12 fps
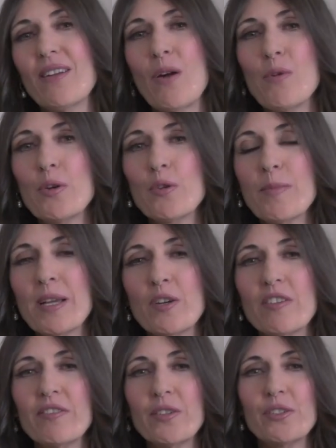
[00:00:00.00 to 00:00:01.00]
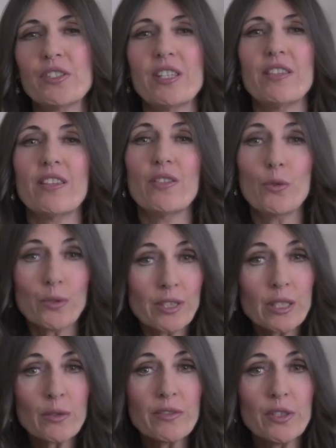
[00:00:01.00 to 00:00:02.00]
I want to remind our viewers that the
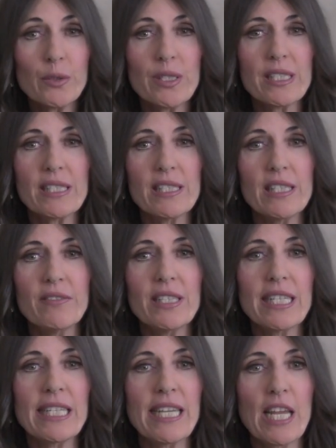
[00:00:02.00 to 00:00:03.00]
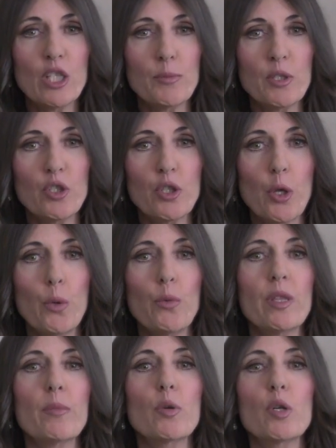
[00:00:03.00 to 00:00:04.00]
Thornton Review is a civic engagement show
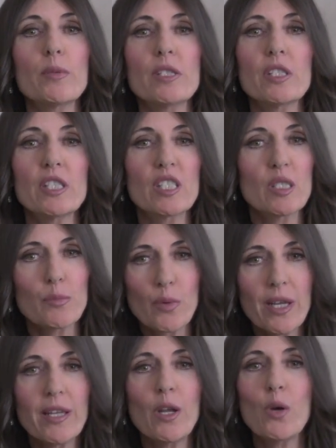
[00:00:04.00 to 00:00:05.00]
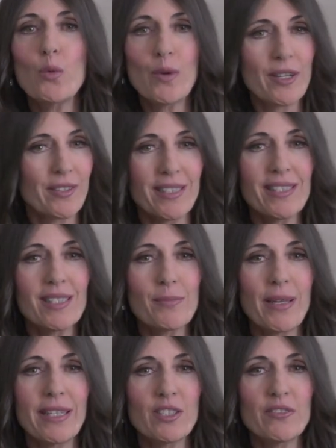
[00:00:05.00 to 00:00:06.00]
with a purpose to spread awareness
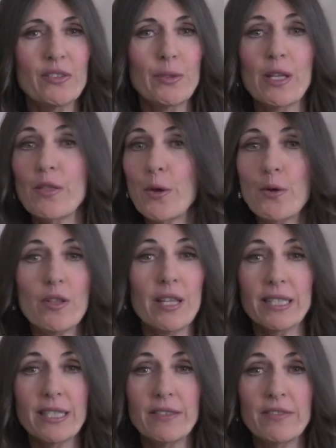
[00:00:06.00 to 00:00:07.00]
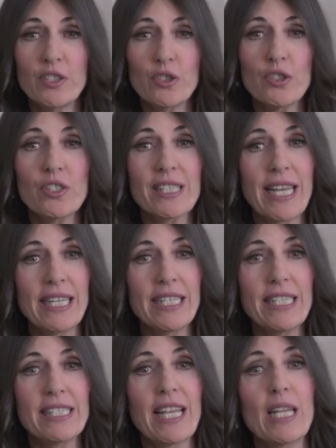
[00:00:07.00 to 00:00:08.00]
by interviewing local elected officials,
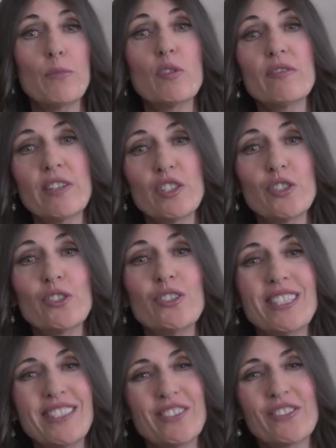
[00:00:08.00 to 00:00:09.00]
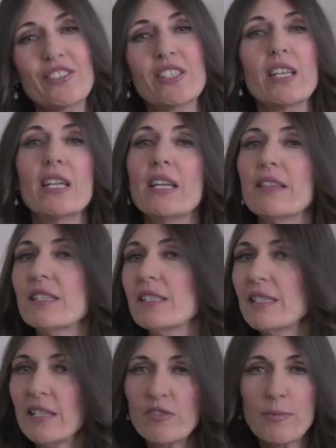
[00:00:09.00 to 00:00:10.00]
candidates, and professional leaders. This
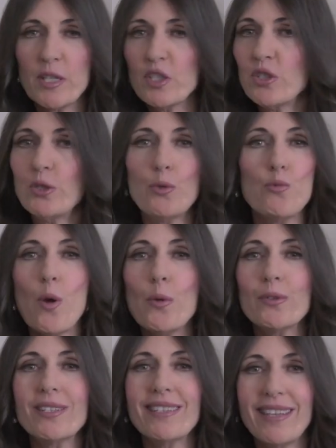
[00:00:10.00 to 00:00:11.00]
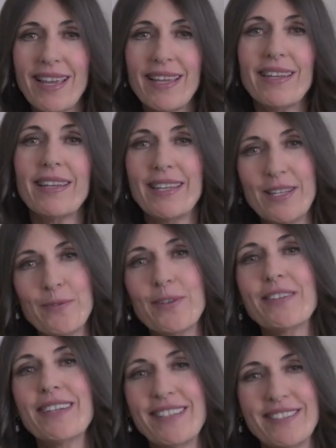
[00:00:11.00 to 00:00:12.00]
is information you won't get
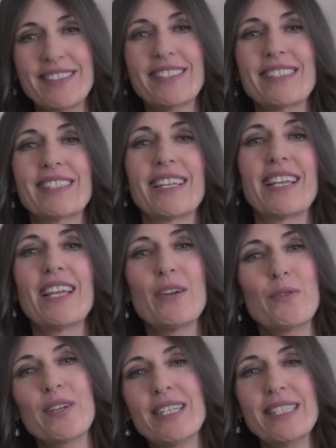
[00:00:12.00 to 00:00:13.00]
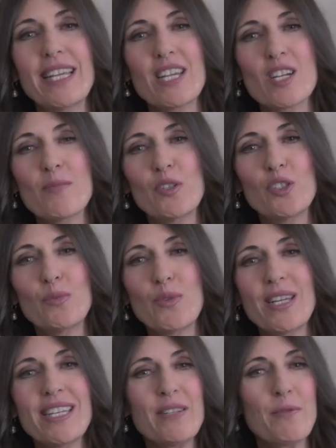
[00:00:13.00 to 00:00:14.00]
anywhere else. We're going to take a commercial
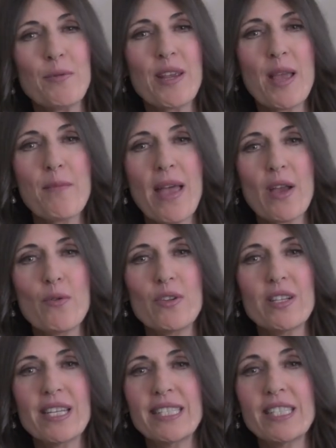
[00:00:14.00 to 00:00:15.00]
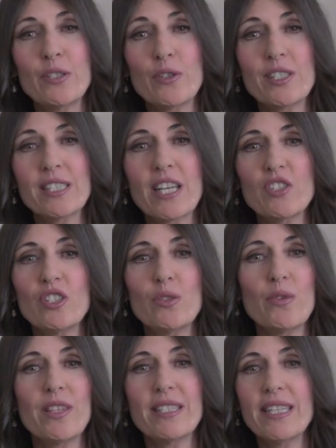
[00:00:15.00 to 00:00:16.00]
break, and when we come back, we'll continue our
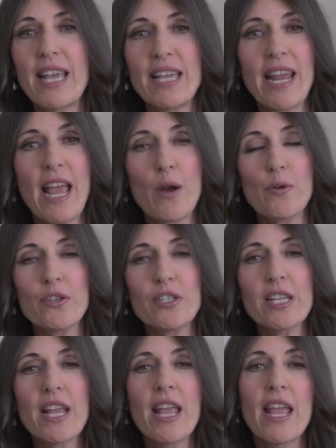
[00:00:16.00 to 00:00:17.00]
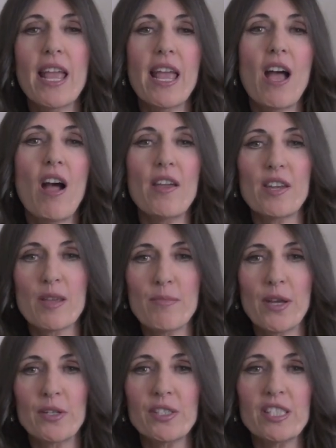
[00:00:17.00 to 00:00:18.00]
discussion with Ted Howard on a
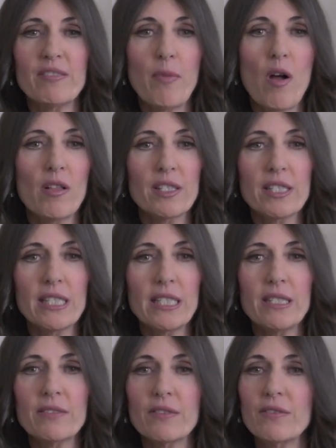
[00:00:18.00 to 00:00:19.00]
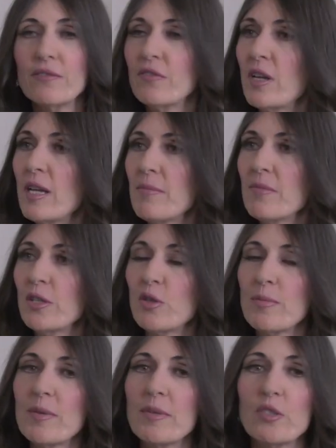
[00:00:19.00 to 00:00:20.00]
comparison of policy from the
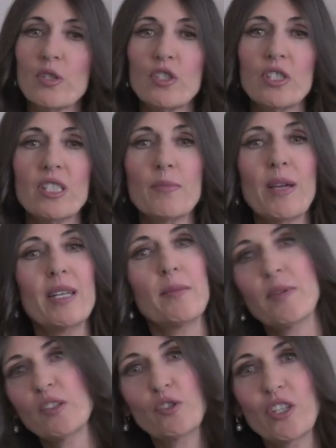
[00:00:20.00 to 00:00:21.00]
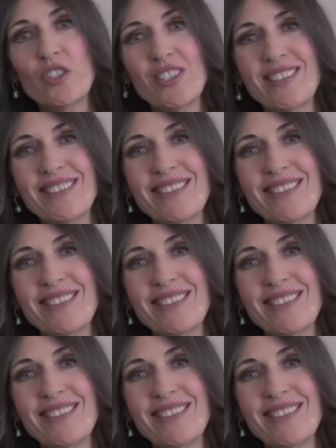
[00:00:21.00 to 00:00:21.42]
Trump administration to the Biden administration.